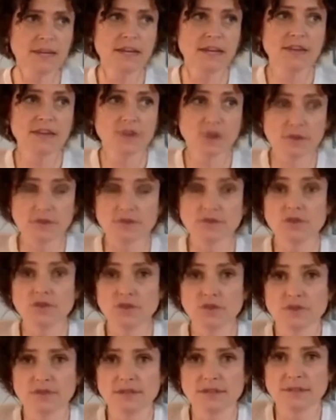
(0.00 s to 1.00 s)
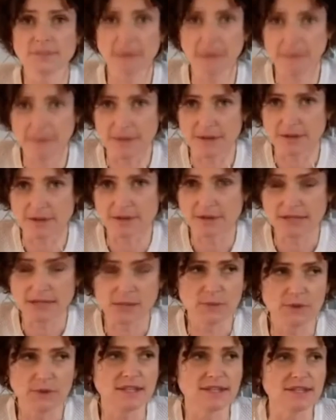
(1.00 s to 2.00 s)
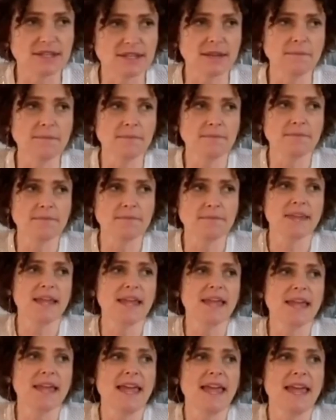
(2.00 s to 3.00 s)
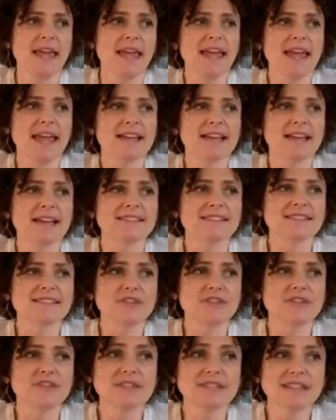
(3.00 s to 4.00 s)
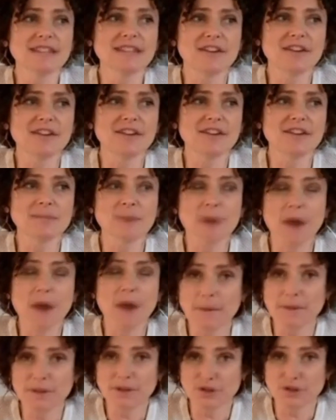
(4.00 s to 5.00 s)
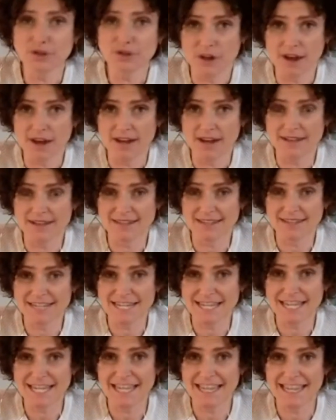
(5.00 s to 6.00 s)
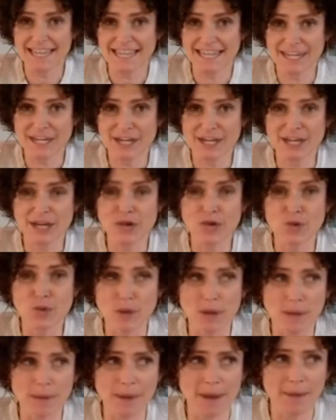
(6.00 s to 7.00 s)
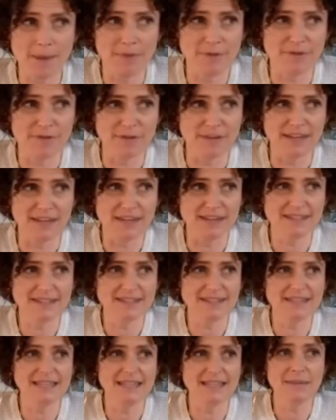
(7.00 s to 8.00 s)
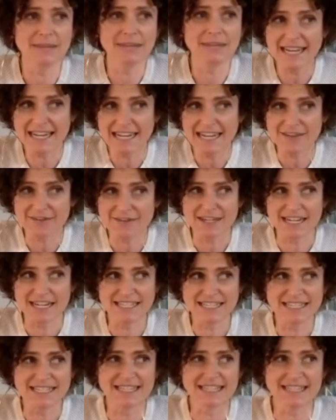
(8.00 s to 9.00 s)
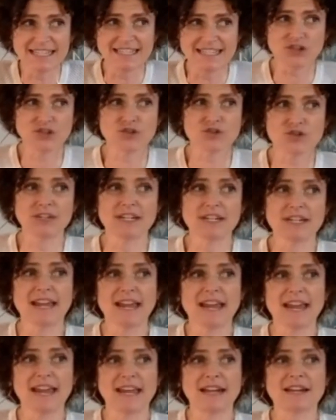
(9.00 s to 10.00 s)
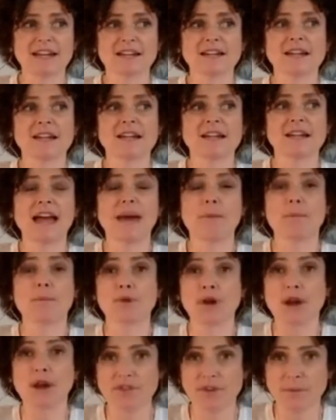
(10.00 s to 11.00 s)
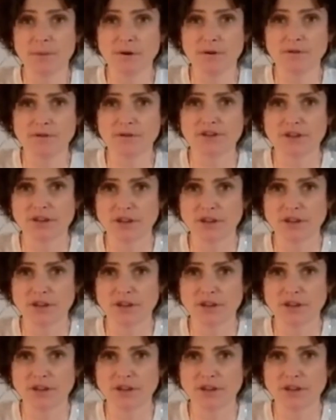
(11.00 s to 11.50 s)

They're also used to make pickles, like we just said. And Southern Italians popularized the red pepper flakes in the beginning of the 19th century and brought them over to the